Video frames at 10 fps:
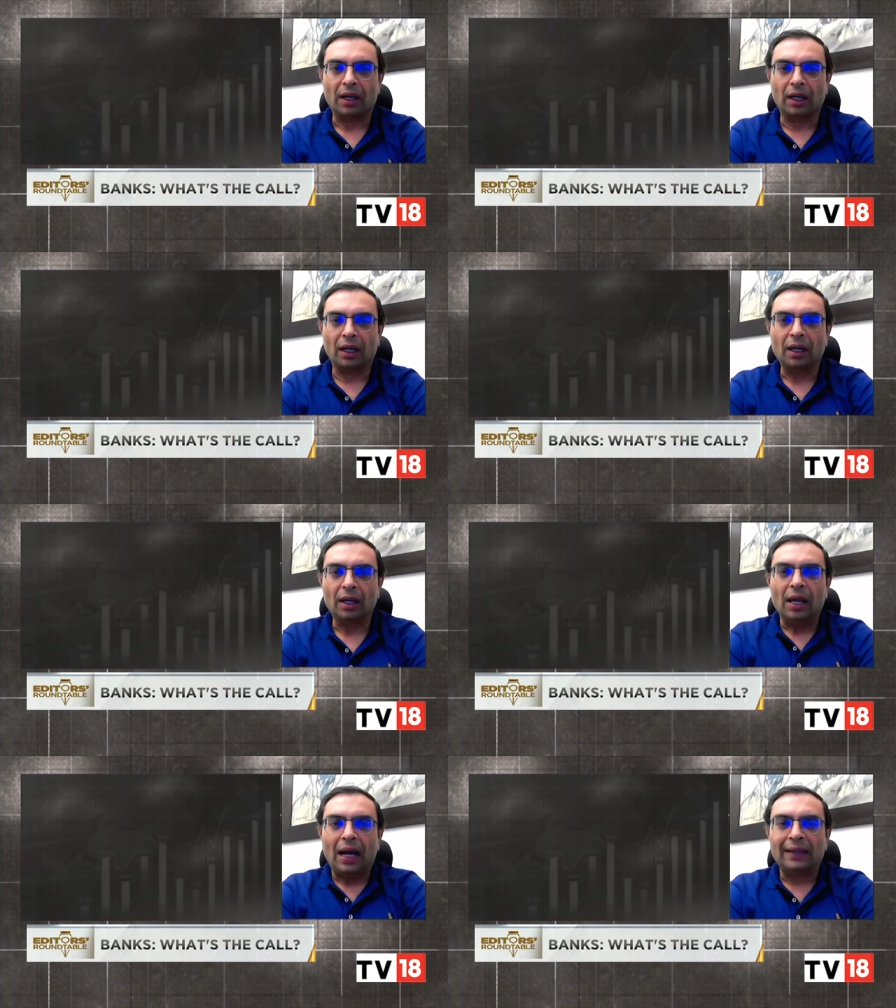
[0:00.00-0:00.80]
Uh,
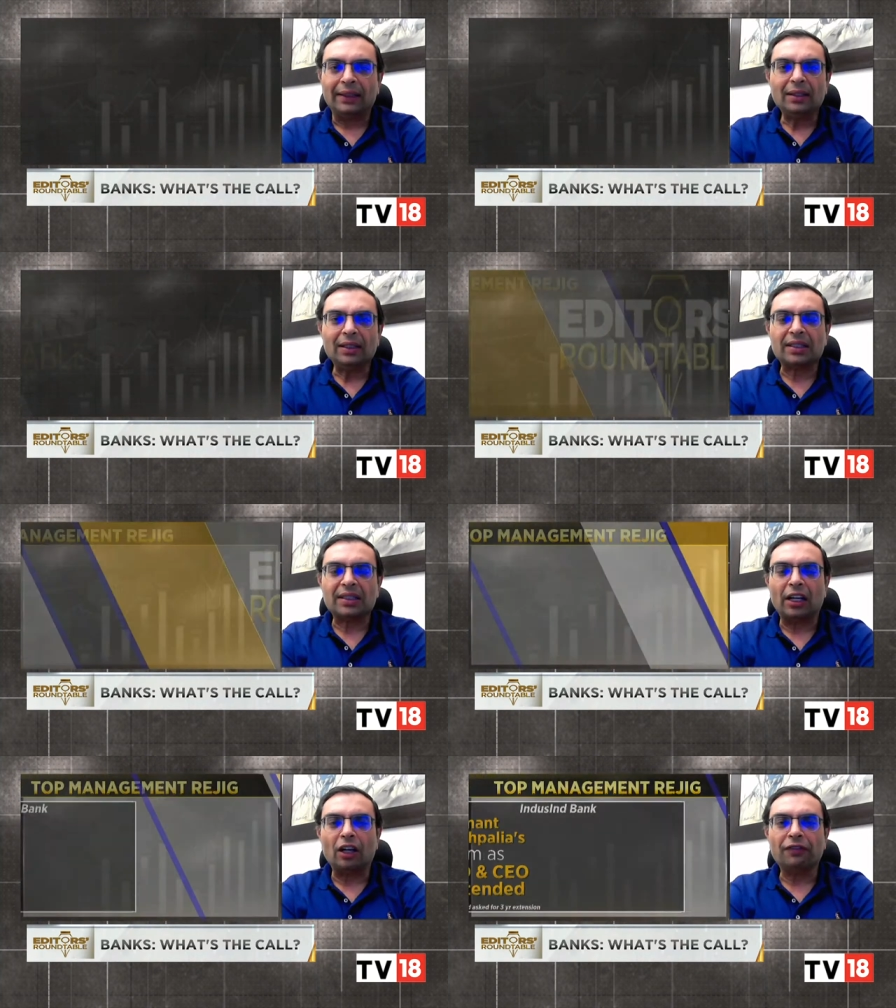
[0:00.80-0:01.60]
I think the
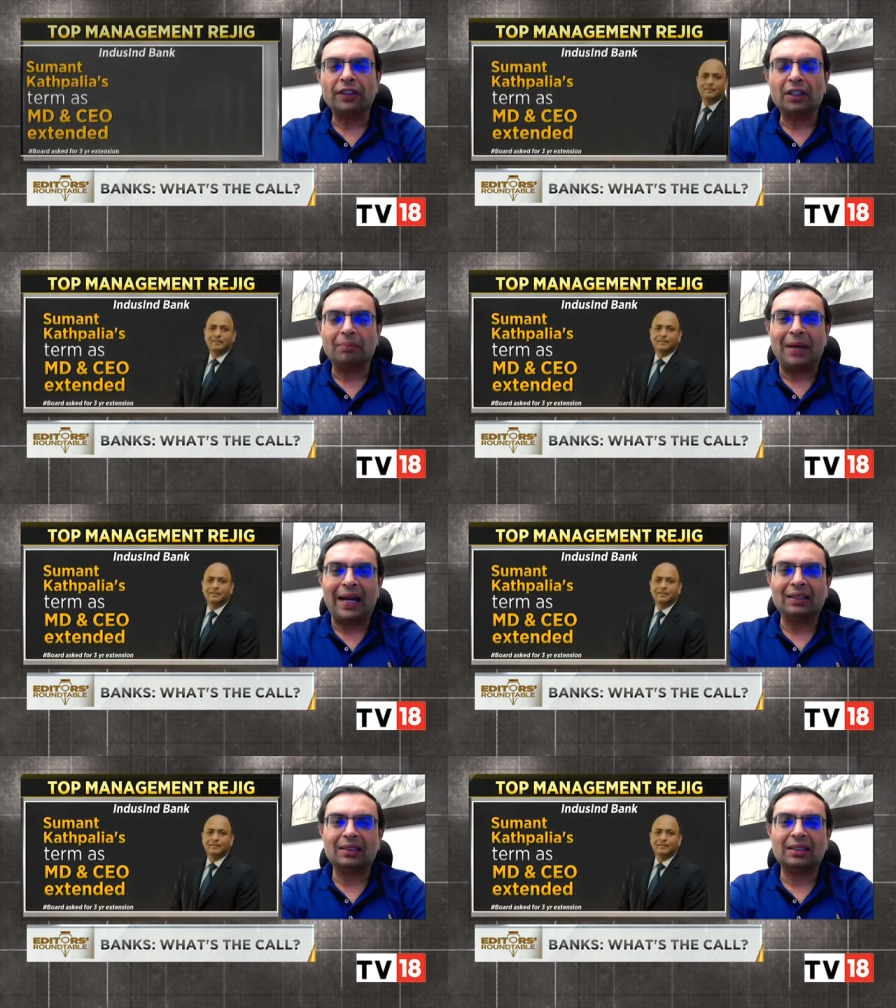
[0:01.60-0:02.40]
sell-off in the
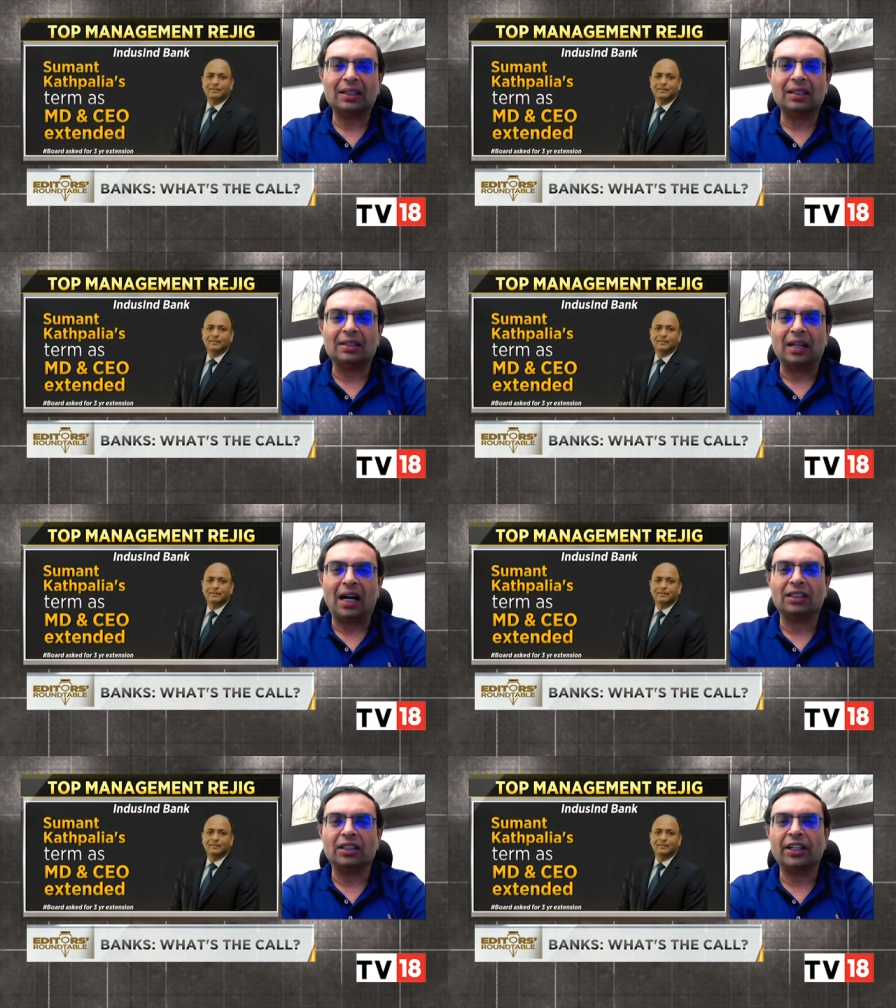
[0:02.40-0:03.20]
banks is
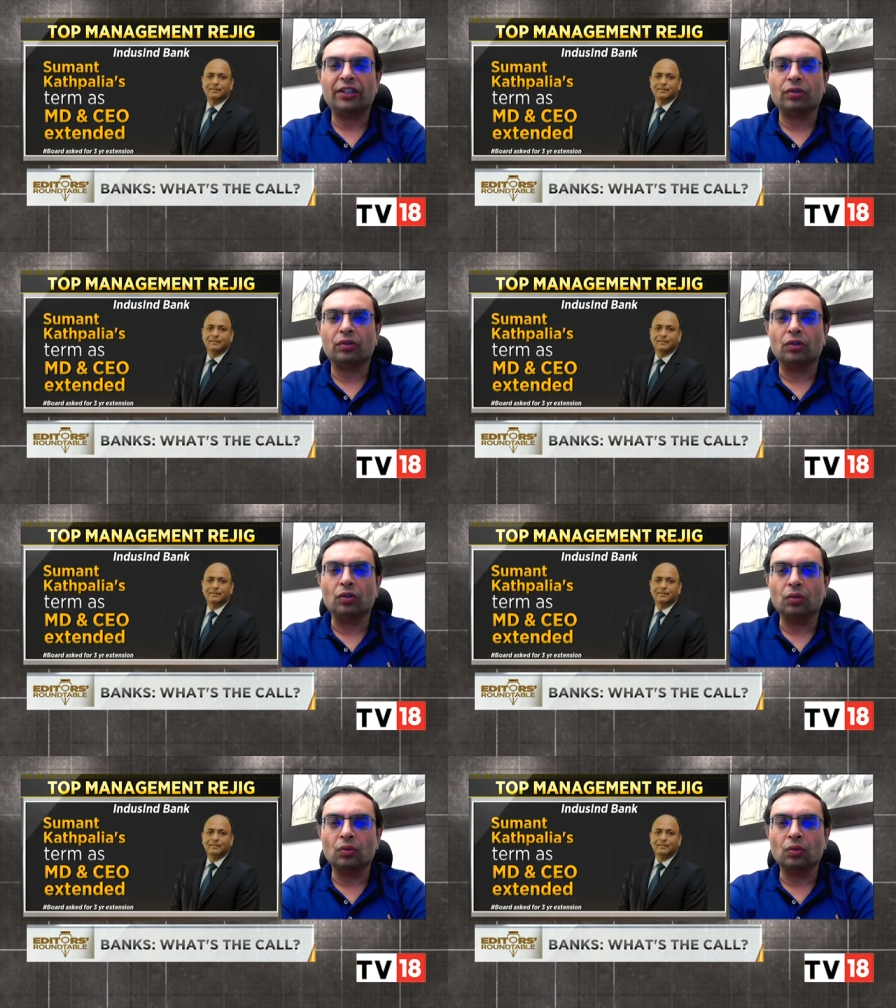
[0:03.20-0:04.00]
largely to
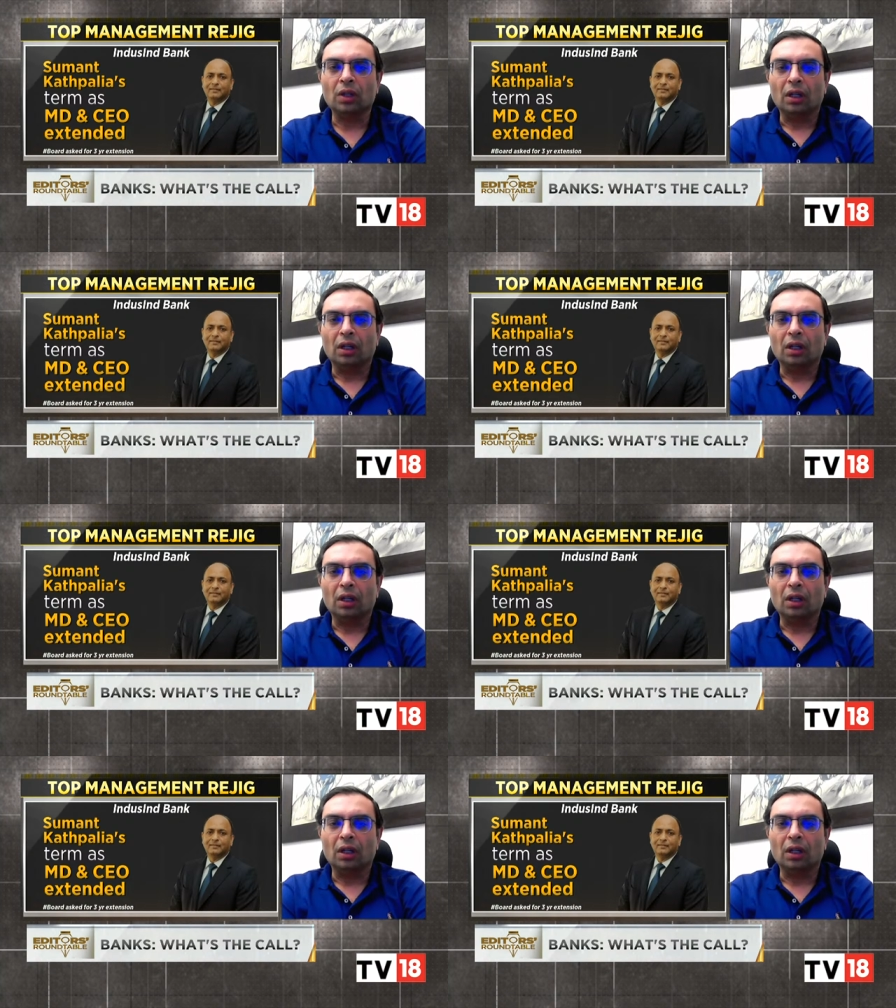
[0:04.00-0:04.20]
do